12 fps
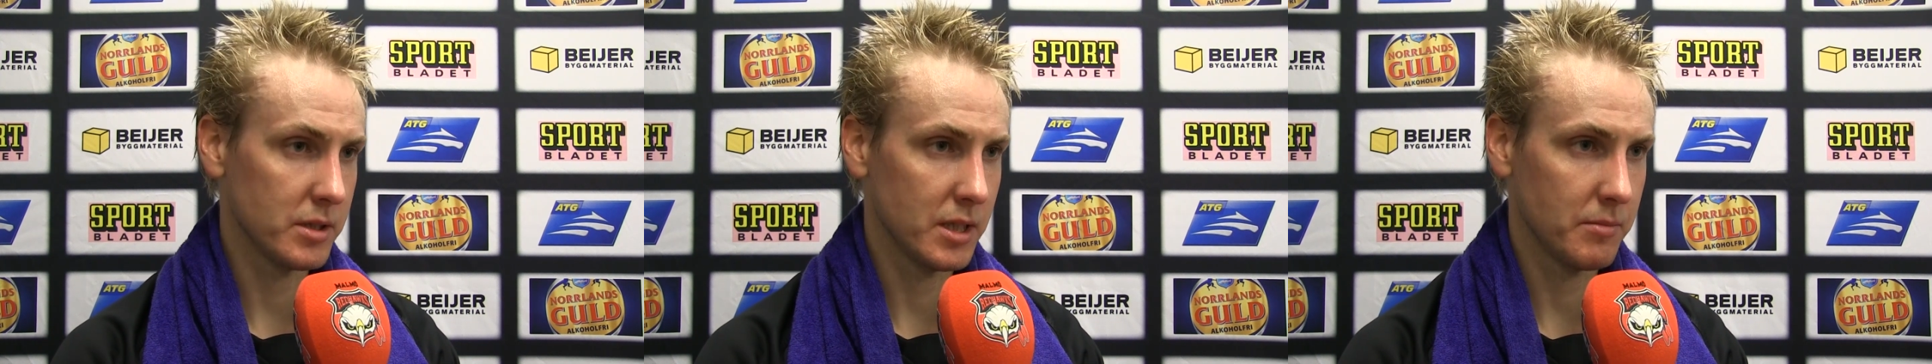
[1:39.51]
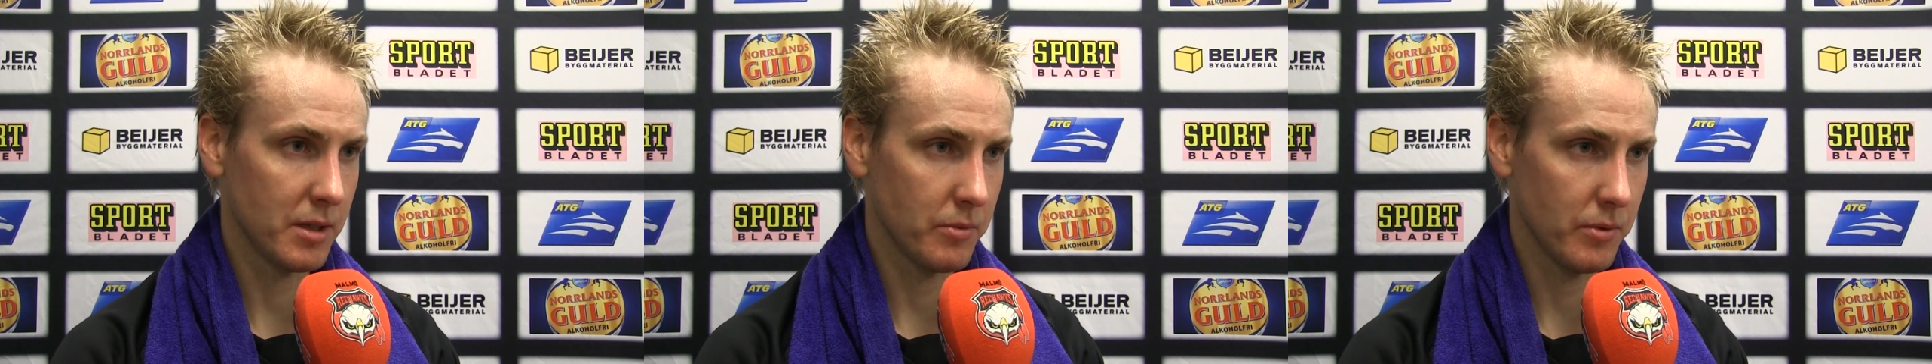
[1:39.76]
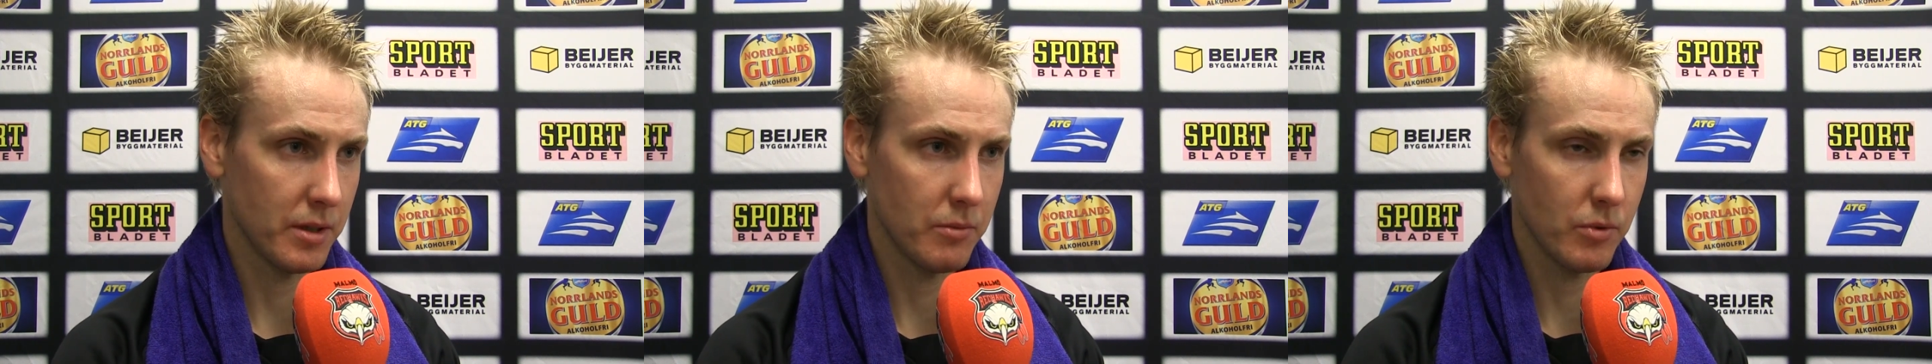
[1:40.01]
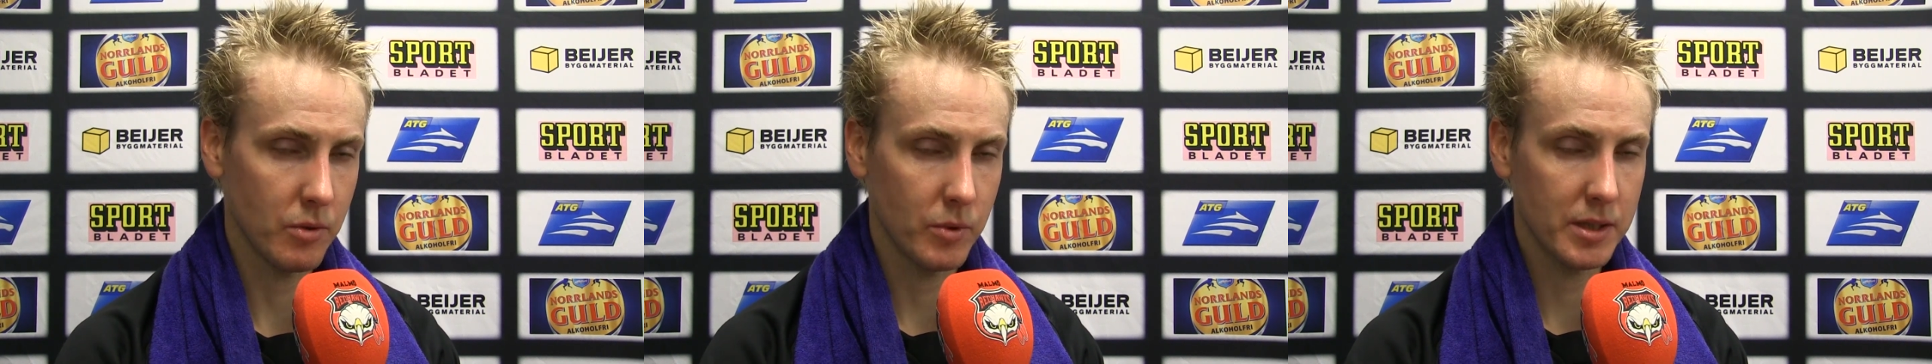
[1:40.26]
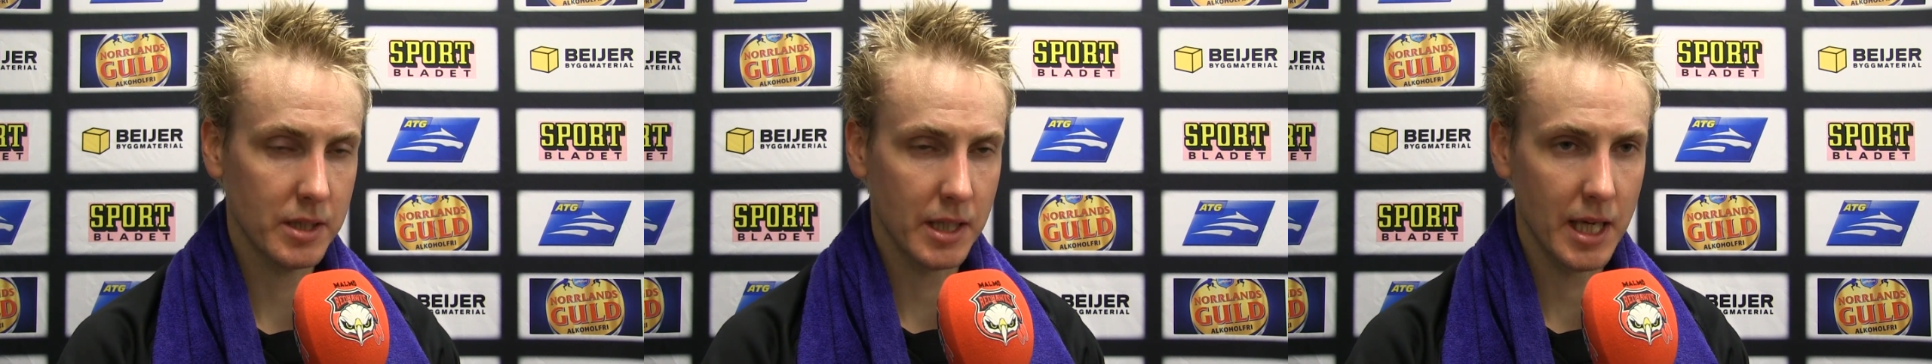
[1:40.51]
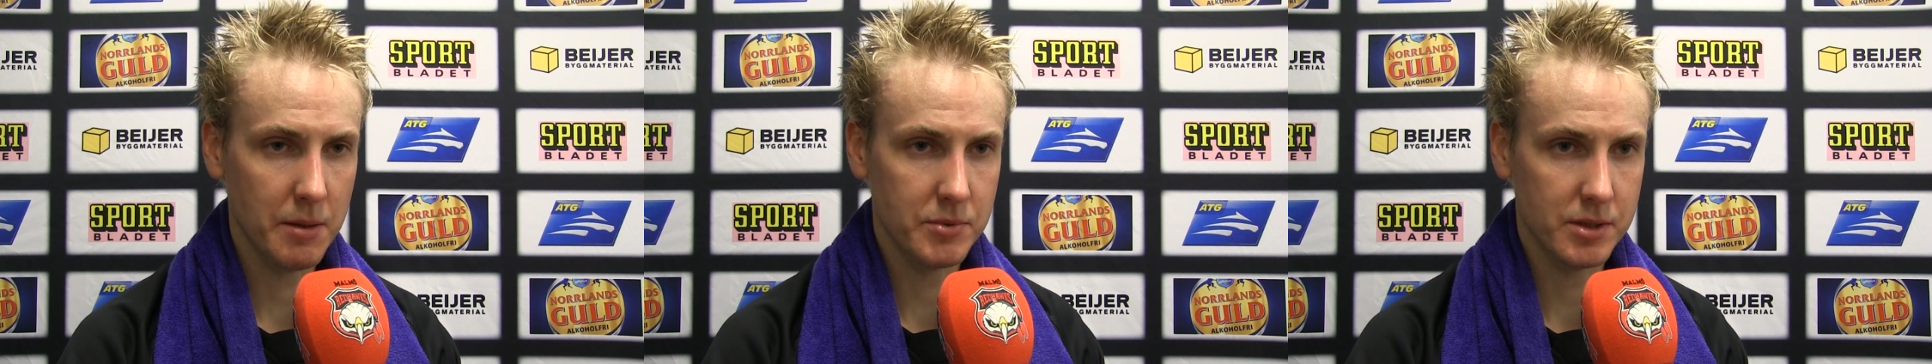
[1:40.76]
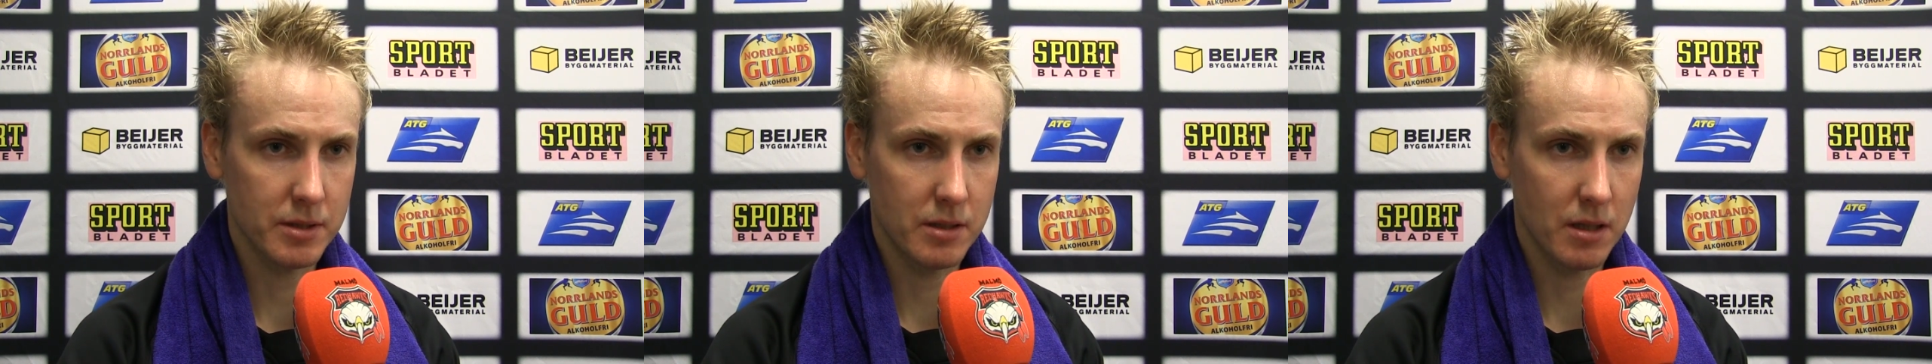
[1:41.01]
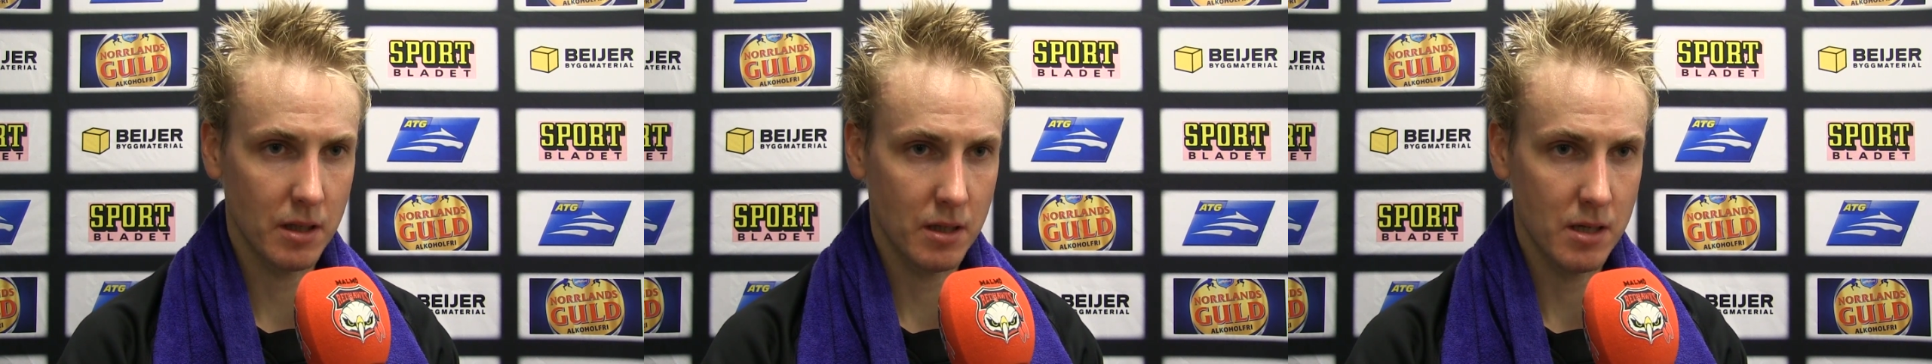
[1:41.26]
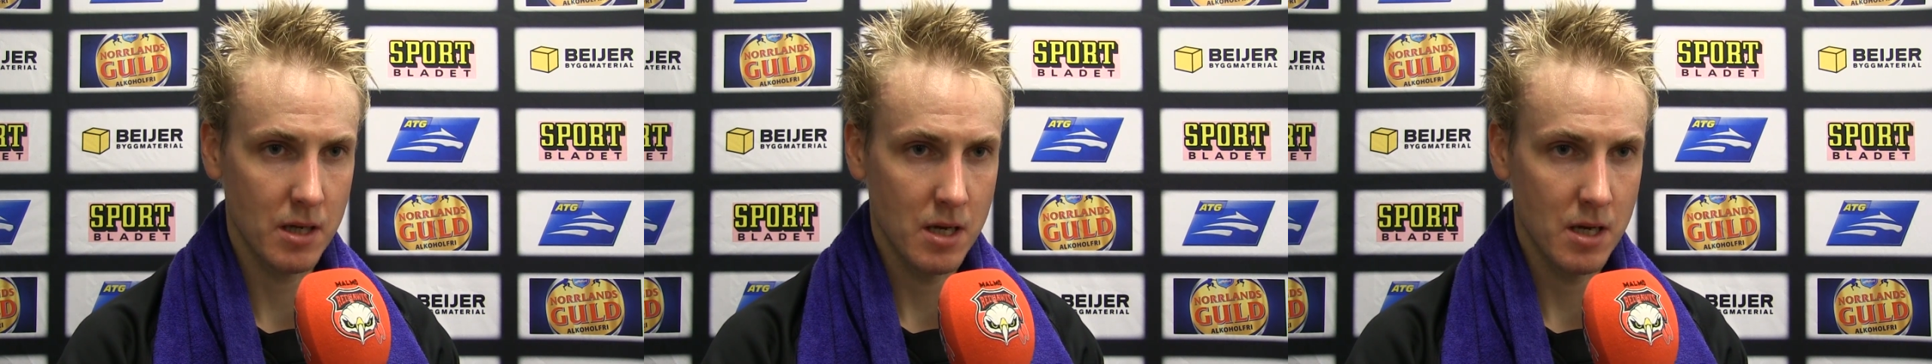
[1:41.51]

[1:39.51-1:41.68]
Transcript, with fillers: team that we will win the games and.